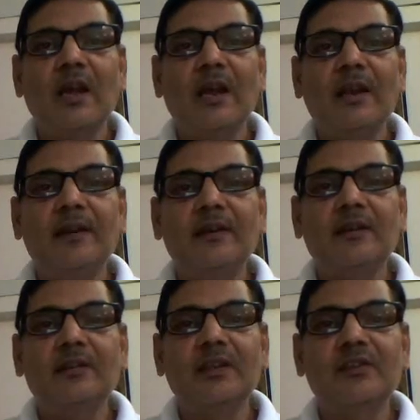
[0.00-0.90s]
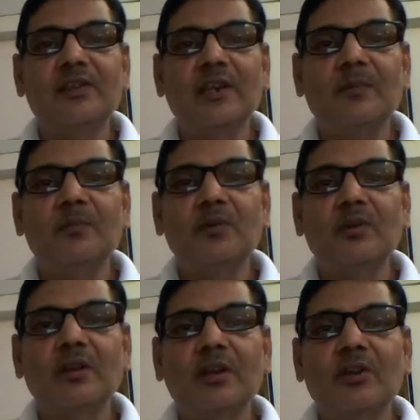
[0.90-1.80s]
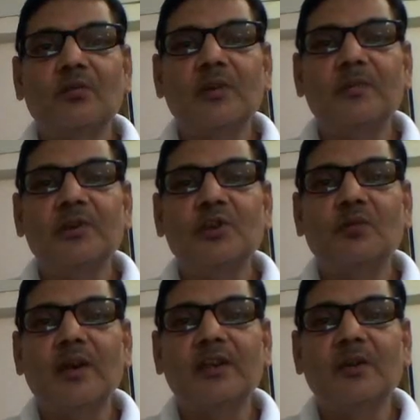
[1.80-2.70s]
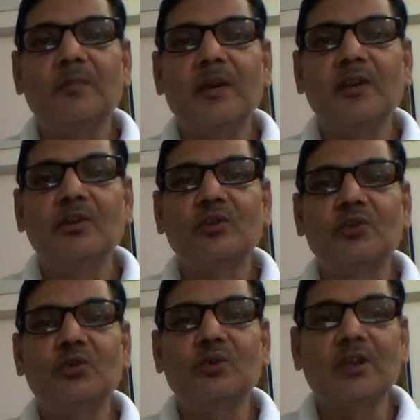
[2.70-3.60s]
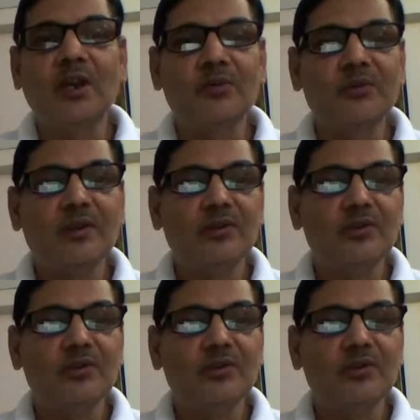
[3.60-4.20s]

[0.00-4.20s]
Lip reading: and this number will be divided by 2000.